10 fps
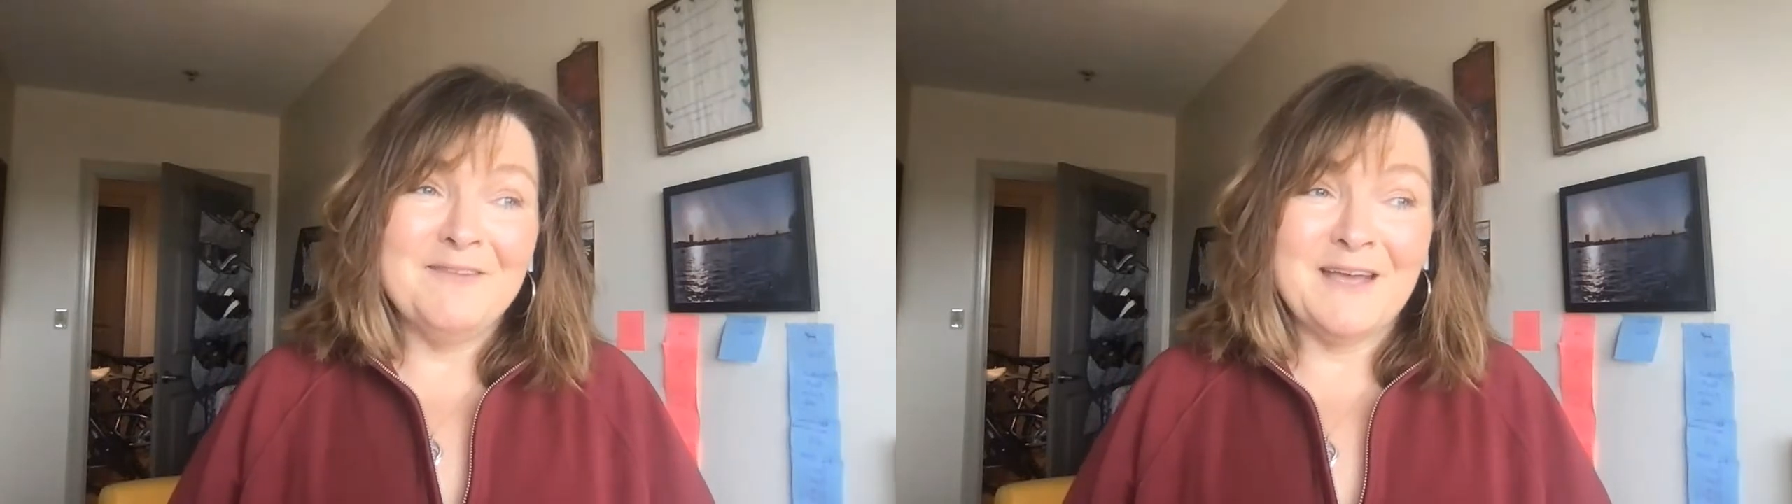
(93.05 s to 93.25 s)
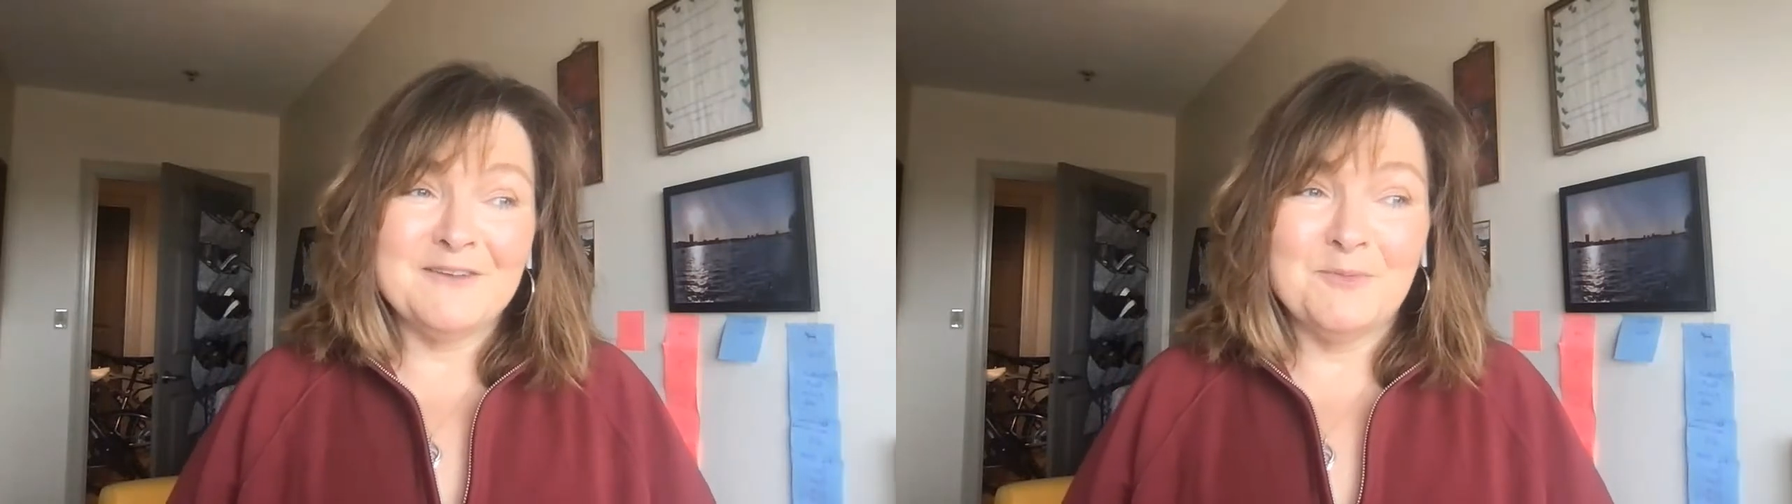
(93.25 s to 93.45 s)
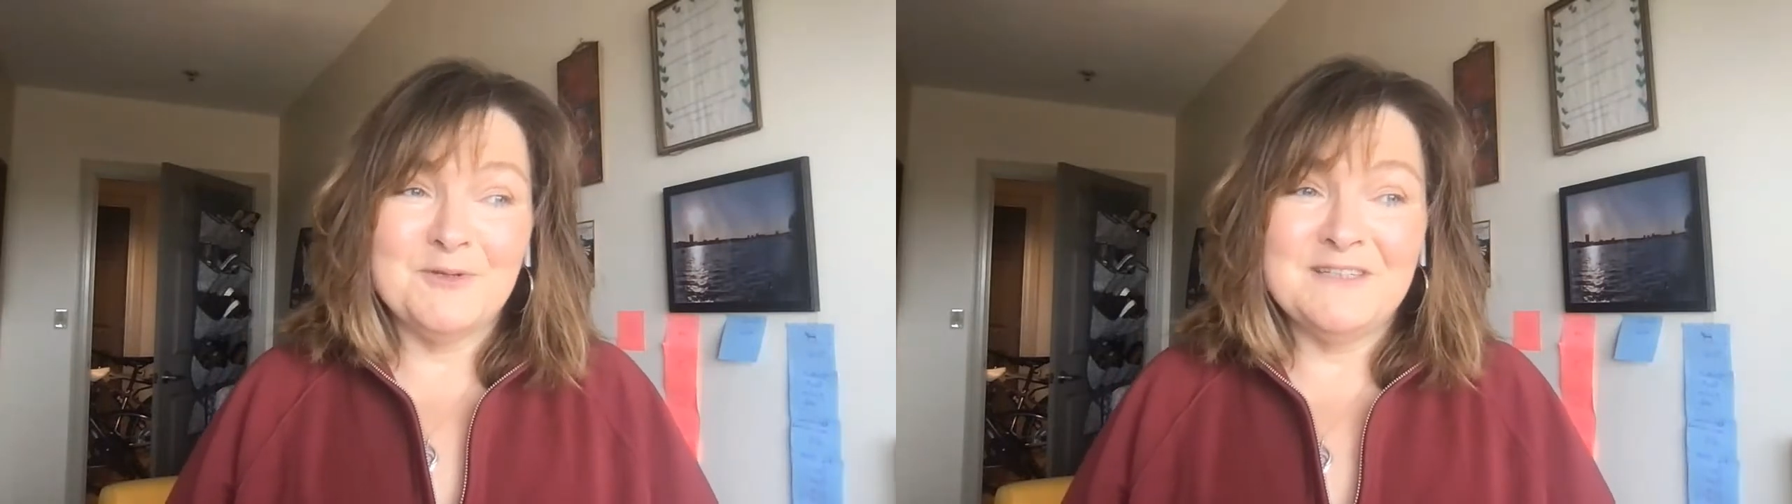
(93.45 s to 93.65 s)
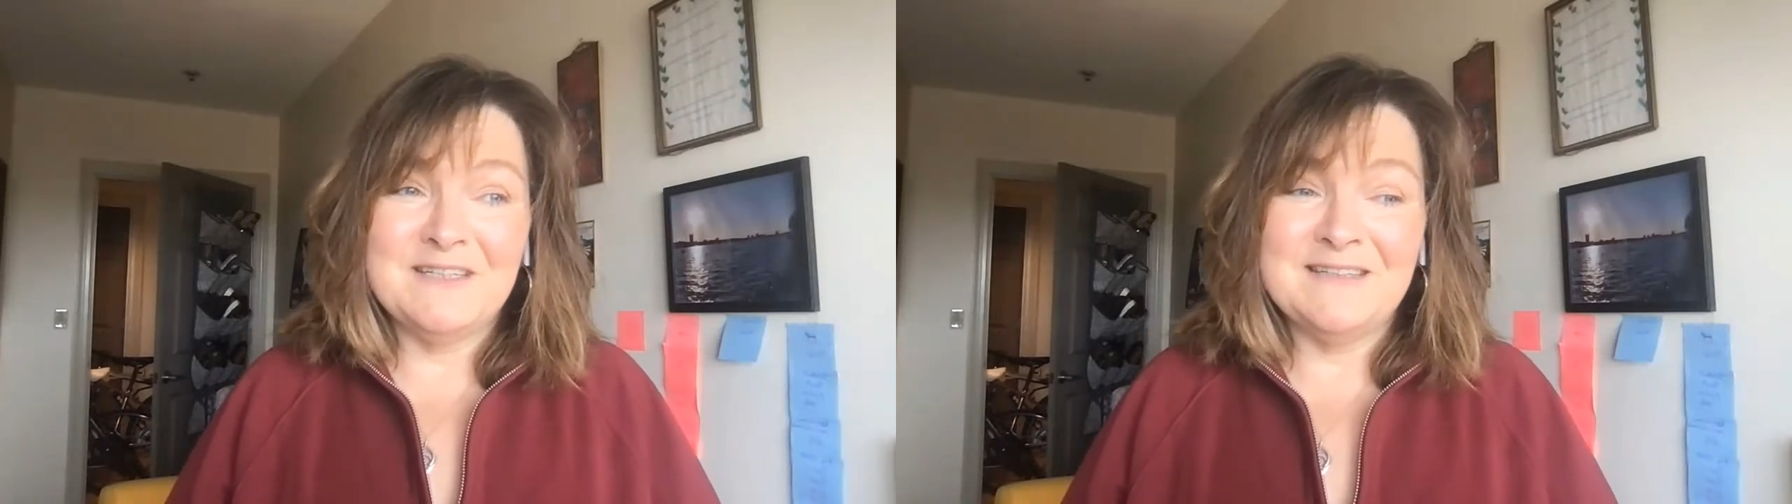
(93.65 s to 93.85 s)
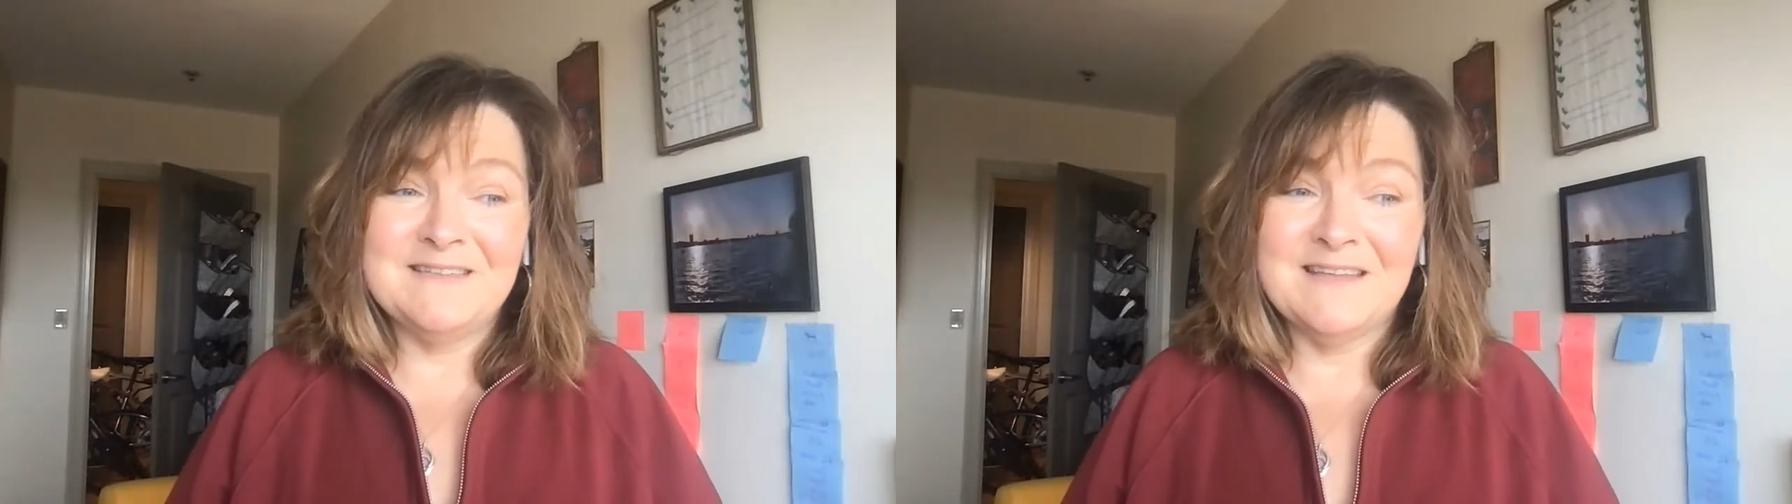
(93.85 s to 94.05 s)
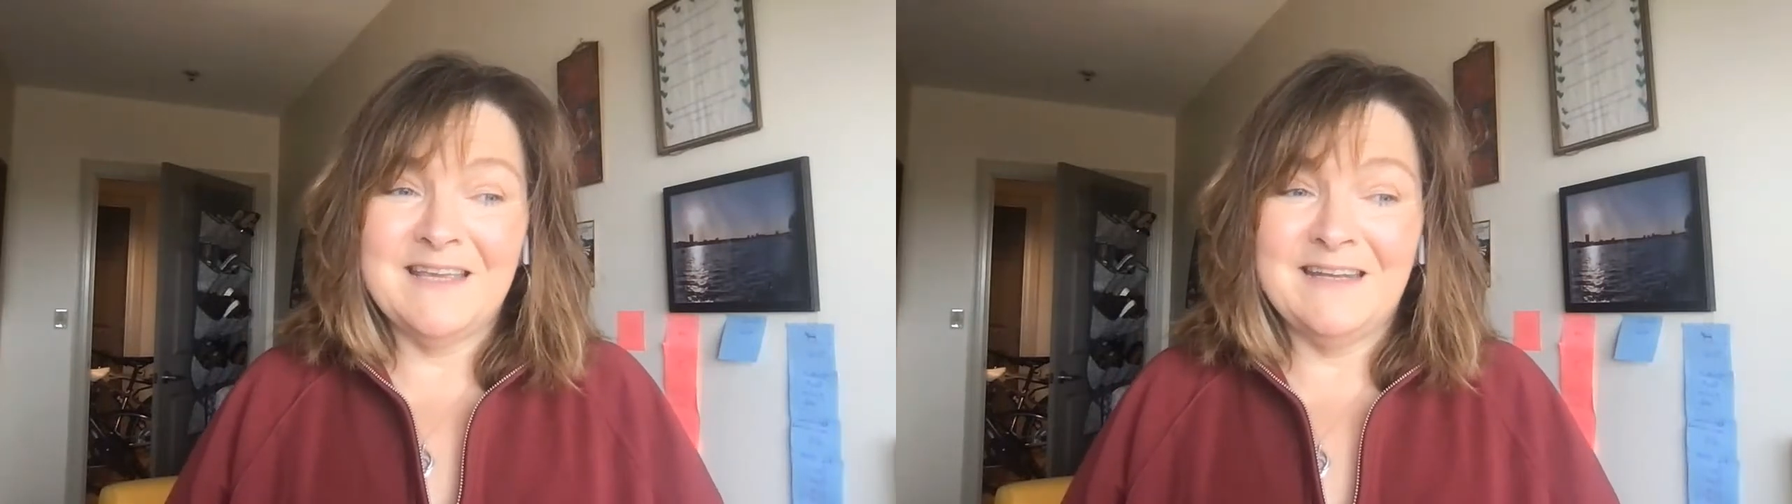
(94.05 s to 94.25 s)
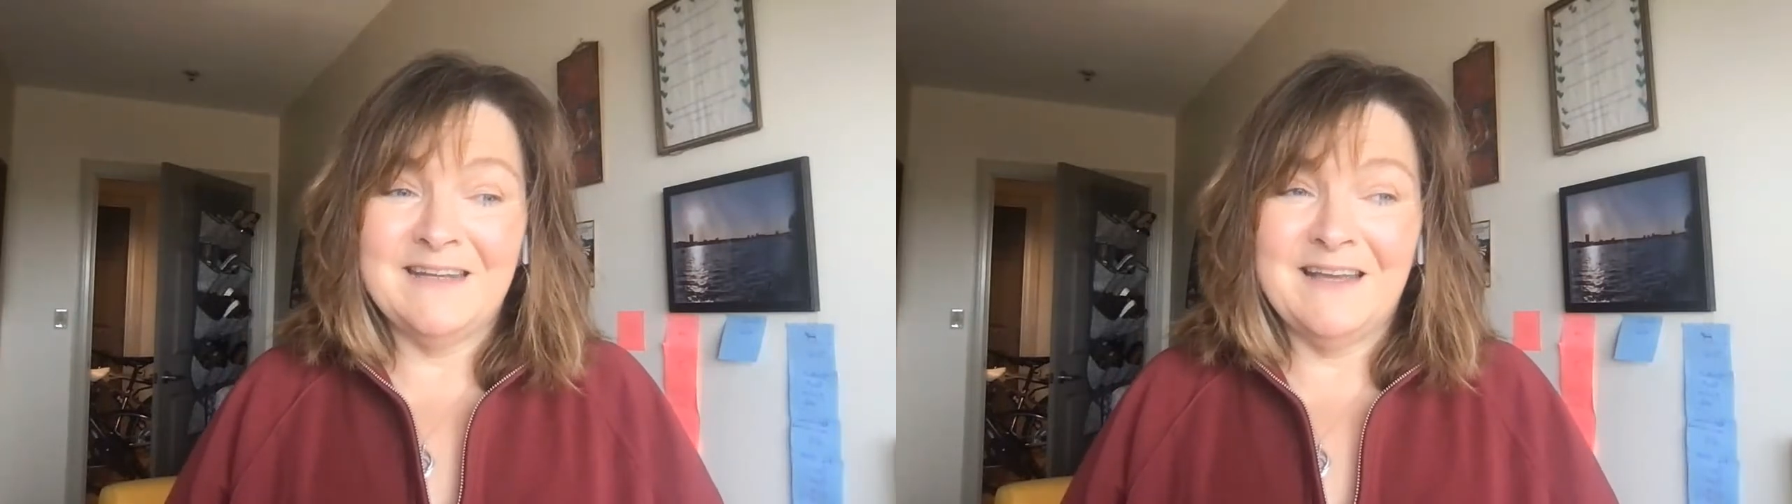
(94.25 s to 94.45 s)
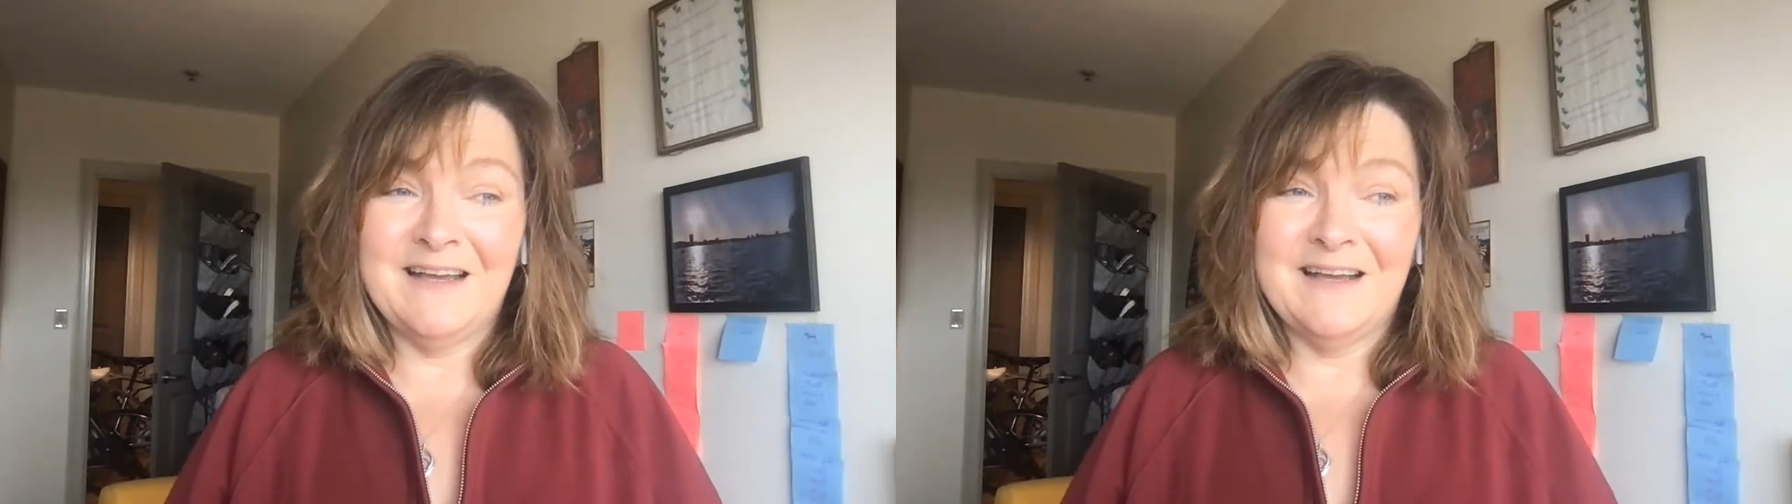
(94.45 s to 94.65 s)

expertise in